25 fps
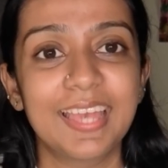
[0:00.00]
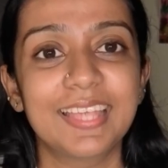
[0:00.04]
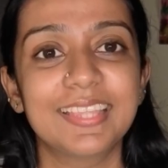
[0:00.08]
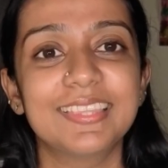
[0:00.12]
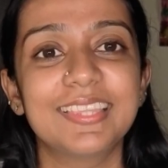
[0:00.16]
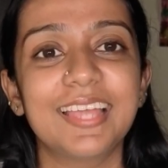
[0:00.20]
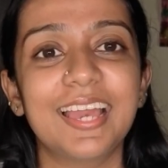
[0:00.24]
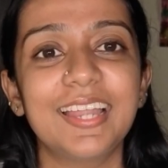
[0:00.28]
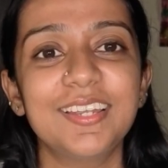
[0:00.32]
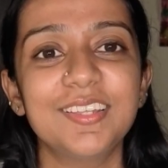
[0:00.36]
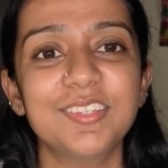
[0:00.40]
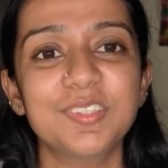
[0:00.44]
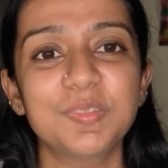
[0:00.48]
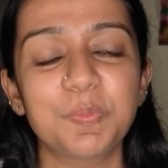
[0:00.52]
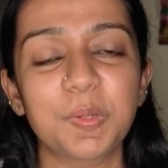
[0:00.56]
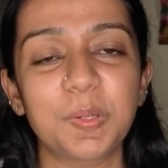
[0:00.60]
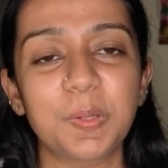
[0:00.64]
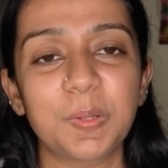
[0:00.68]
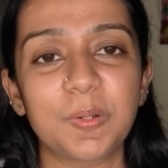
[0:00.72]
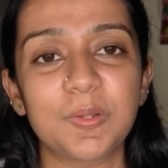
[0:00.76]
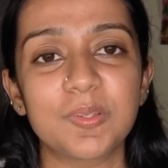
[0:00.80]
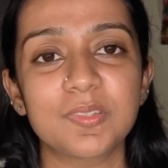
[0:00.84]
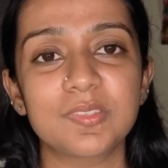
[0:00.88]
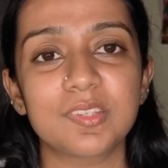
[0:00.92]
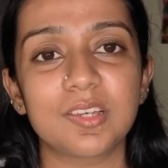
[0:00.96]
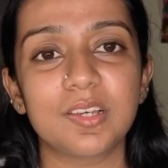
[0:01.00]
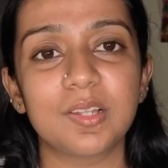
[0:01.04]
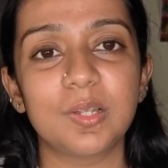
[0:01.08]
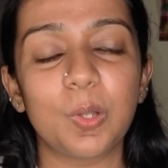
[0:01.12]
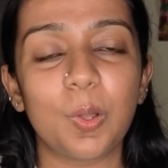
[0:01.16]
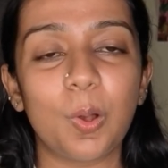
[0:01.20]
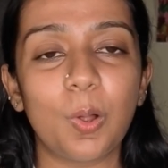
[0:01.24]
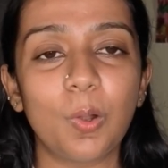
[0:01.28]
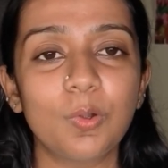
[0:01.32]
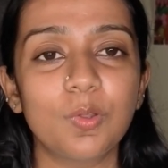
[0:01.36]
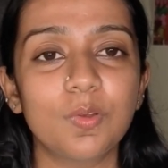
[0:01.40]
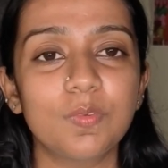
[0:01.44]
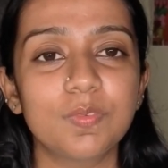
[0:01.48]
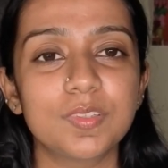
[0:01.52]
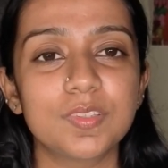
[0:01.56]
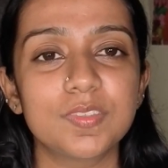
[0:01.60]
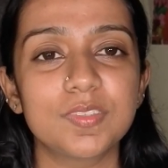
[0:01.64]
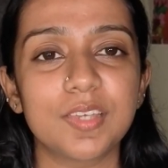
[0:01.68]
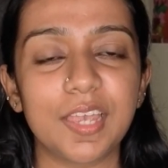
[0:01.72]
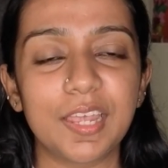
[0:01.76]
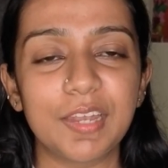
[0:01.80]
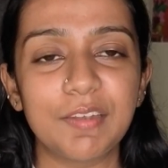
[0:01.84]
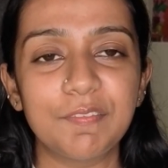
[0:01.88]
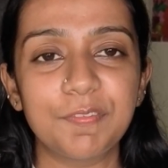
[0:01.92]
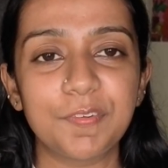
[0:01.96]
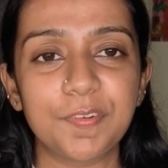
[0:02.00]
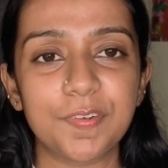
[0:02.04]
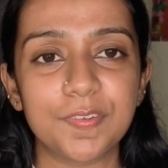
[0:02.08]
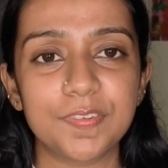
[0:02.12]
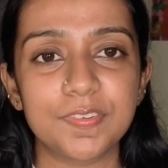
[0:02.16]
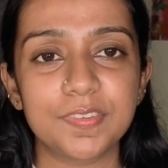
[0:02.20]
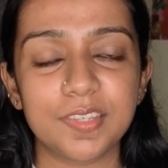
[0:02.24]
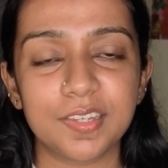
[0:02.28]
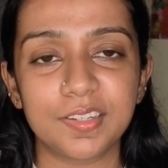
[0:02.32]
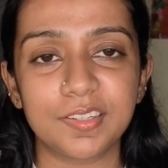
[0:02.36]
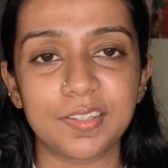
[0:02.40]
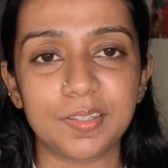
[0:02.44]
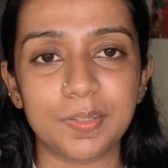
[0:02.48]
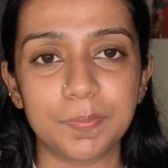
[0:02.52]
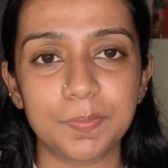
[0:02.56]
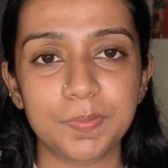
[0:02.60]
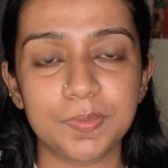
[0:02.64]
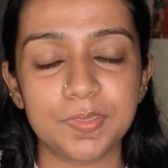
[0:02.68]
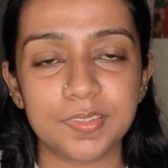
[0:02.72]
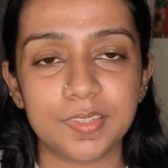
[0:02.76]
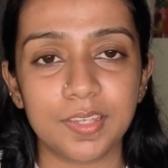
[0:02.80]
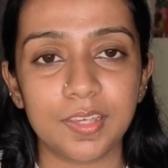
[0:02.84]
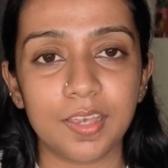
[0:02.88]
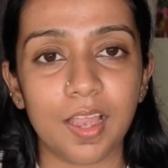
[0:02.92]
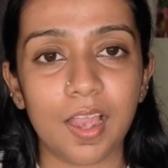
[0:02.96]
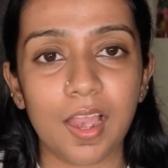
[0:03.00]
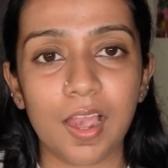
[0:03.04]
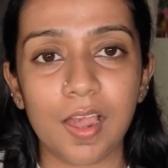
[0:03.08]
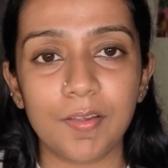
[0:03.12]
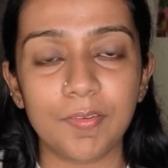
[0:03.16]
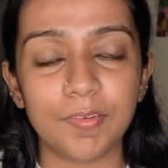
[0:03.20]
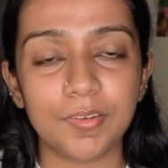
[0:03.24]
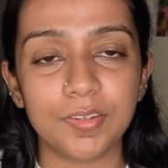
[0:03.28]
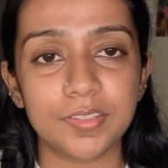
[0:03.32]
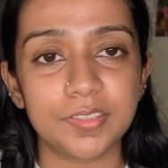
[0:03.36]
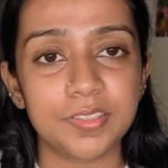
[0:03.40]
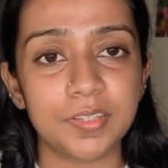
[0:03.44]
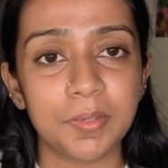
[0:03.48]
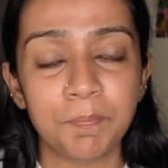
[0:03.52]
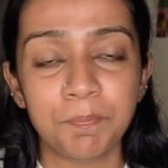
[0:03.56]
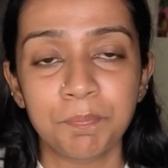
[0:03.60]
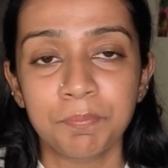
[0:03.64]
That is because a lot of these inference setups they aren't